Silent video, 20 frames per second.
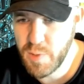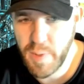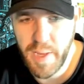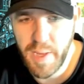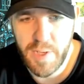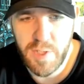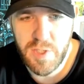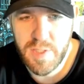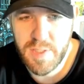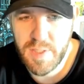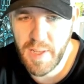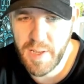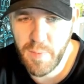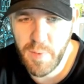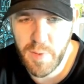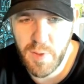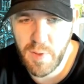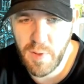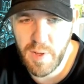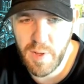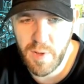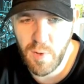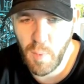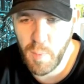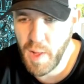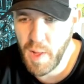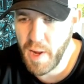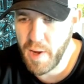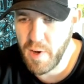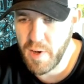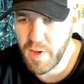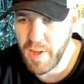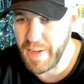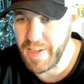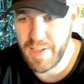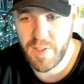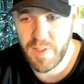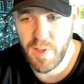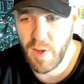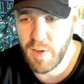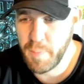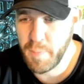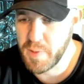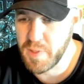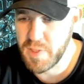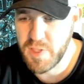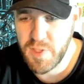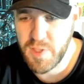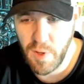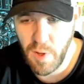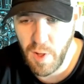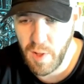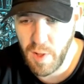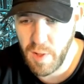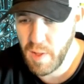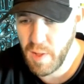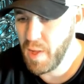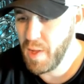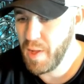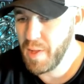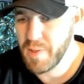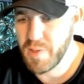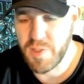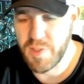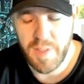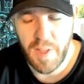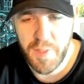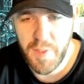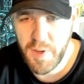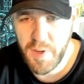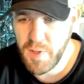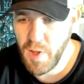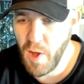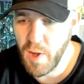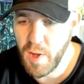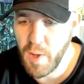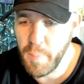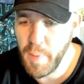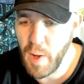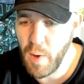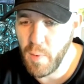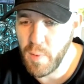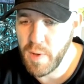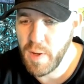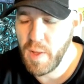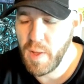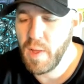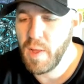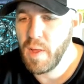So again, just like with Ignoble Hierarch, I didn't talk about this at all. There's nothing to talk about.